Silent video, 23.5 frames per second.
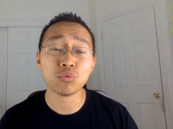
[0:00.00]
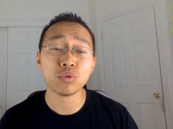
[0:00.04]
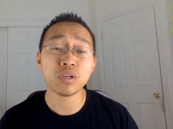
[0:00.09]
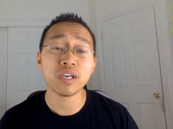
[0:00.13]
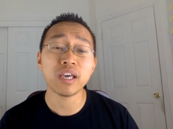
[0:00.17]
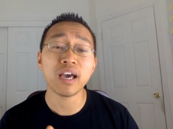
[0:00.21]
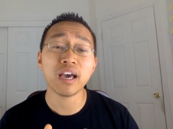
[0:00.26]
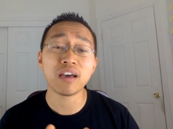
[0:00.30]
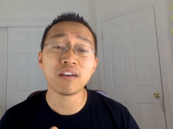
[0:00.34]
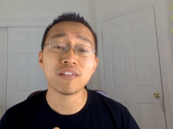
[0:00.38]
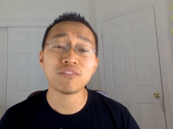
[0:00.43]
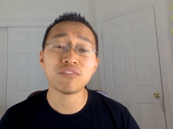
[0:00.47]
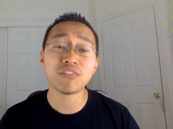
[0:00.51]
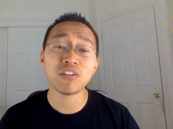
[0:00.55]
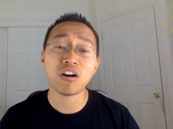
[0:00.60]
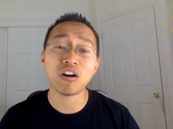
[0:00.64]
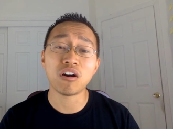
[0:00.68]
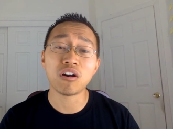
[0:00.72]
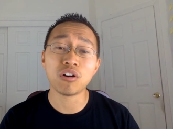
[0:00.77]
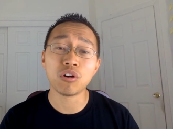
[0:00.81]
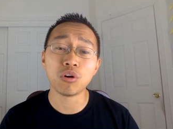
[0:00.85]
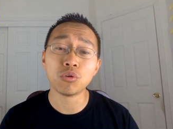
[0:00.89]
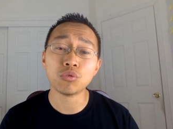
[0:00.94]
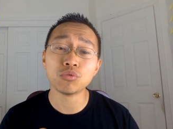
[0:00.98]
we have
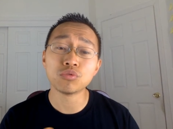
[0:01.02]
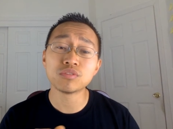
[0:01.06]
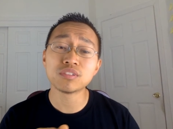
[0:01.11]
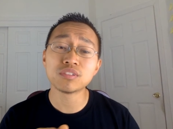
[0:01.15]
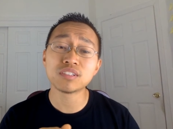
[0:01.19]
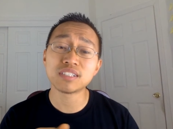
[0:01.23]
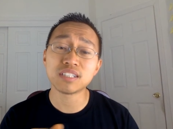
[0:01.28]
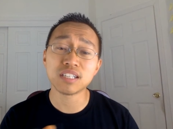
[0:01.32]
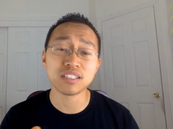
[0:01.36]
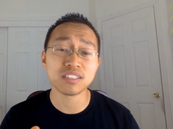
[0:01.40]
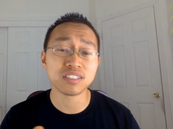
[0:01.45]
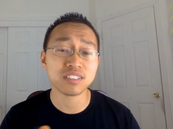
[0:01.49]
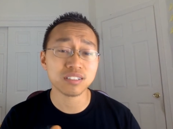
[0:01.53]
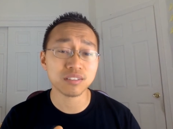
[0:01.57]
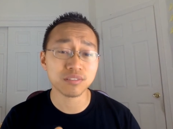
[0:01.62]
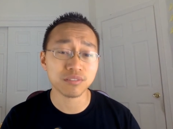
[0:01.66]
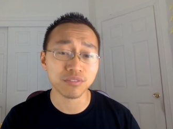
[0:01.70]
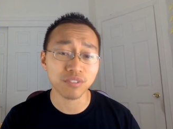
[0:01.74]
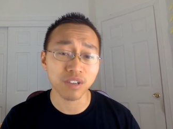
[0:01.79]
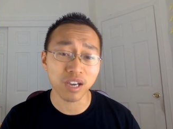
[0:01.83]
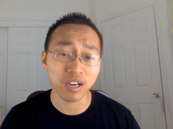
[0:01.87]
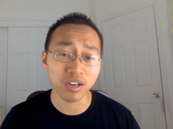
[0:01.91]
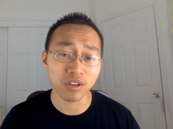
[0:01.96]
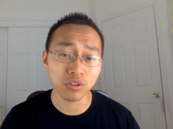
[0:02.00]
our own sets of
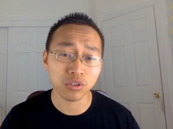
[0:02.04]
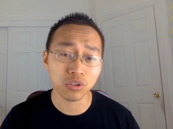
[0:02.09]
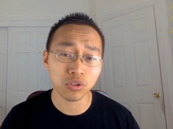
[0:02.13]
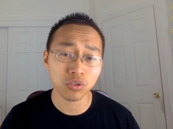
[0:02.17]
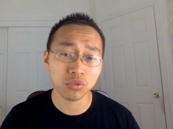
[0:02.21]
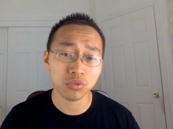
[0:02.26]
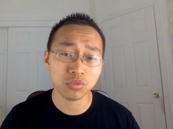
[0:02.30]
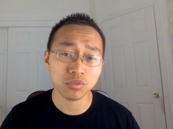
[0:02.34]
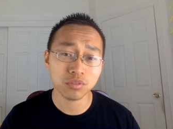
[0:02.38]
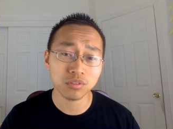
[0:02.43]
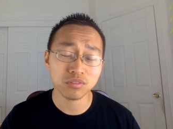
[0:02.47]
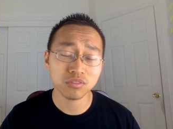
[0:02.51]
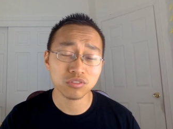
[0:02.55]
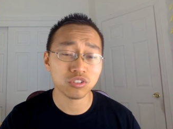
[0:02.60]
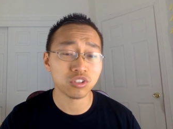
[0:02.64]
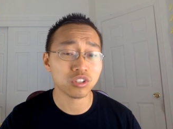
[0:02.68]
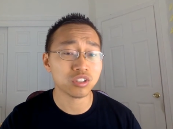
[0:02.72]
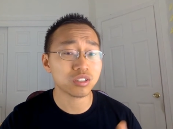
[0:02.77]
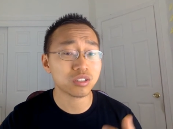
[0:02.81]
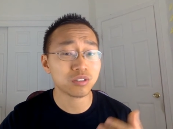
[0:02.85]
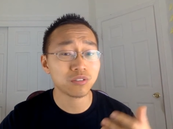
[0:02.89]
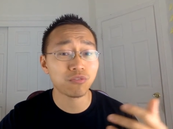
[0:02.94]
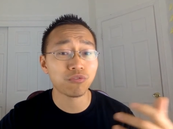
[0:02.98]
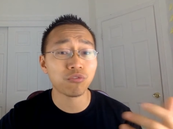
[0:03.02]
value
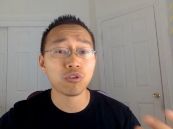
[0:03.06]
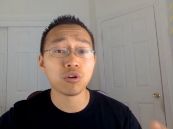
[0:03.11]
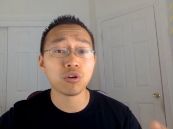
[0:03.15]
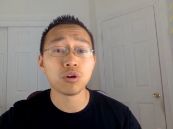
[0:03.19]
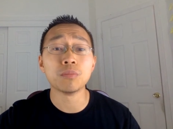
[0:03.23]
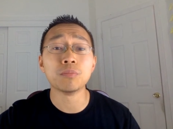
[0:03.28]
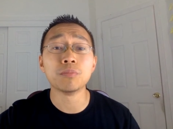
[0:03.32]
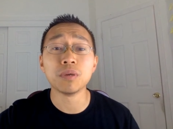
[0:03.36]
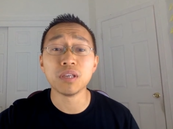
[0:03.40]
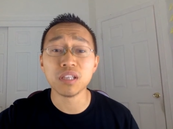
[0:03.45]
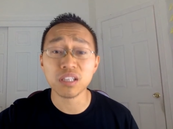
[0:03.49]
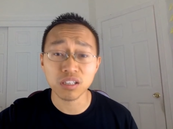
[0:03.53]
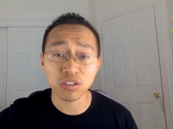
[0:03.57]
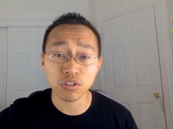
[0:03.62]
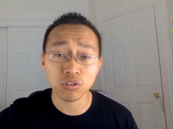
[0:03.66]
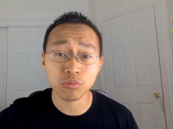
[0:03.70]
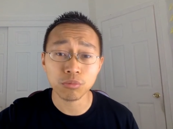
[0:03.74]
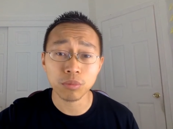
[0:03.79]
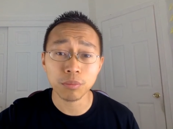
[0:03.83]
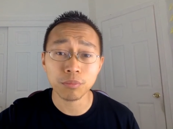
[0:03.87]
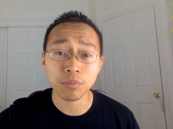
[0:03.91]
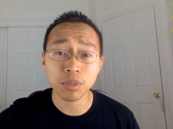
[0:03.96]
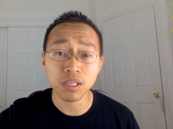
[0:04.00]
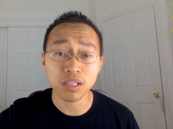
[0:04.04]
just for being a
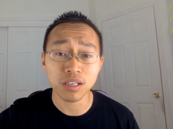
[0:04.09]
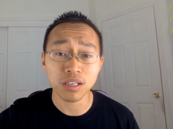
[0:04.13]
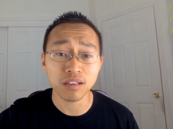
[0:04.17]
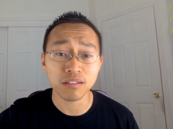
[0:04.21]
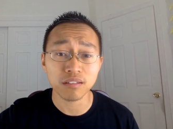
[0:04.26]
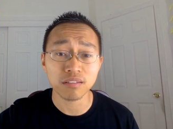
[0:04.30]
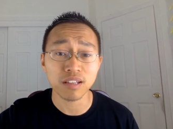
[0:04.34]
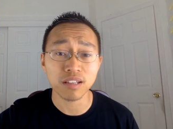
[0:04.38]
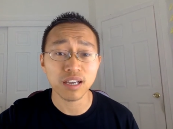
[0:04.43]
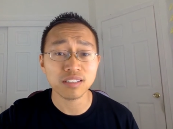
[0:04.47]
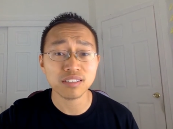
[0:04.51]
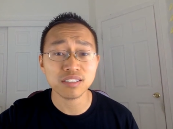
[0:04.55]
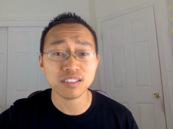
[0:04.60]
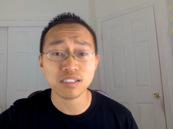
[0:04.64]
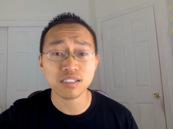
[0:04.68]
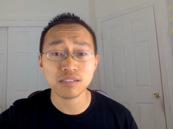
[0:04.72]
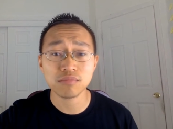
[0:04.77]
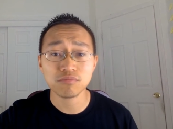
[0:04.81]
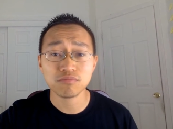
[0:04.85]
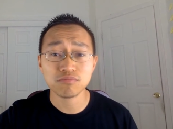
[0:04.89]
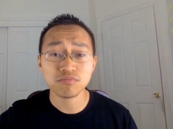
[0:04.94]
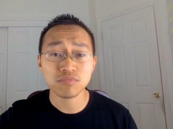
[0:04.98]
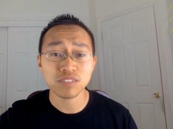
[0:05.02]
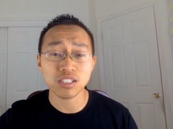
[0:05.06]
human being, and that's
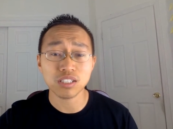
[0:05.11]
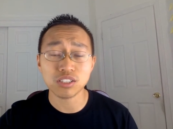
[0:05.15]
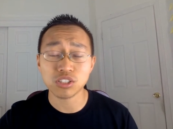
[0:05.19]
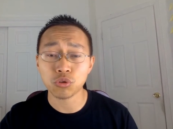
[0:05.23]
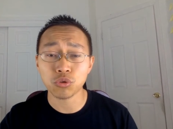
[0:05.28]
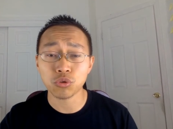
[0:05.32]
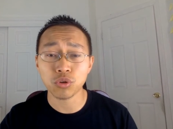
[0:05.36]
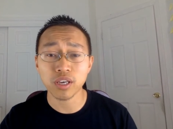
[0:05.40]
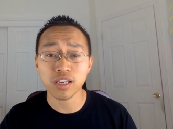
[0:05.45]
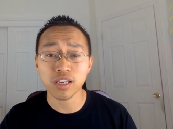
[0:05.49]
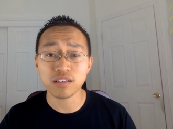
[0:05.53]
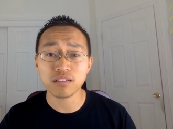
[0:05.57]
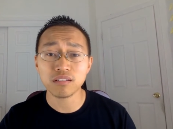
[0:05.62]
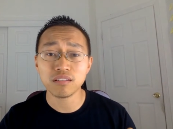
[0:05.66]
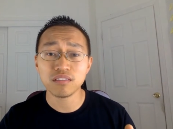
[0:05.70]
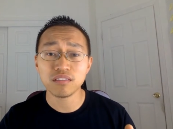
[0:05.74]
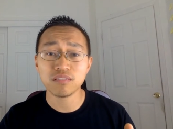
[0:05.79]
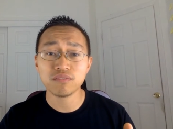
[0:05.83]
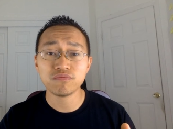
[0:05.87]
okay.